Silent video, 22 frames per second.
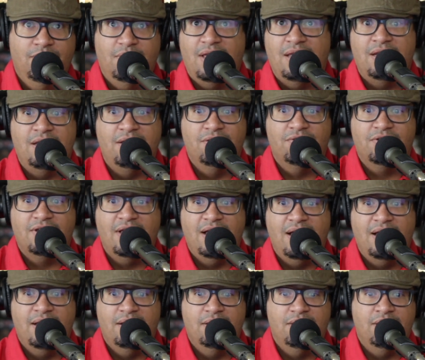and he's
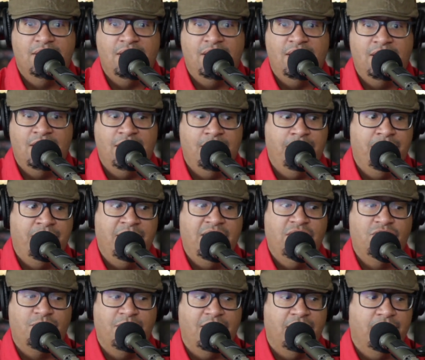got the
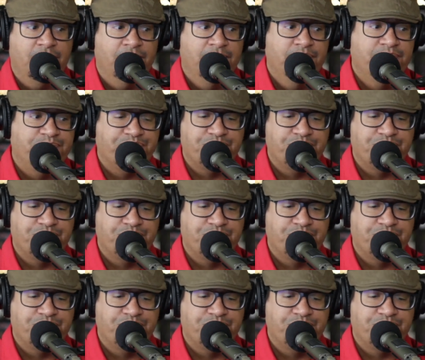Beastmen,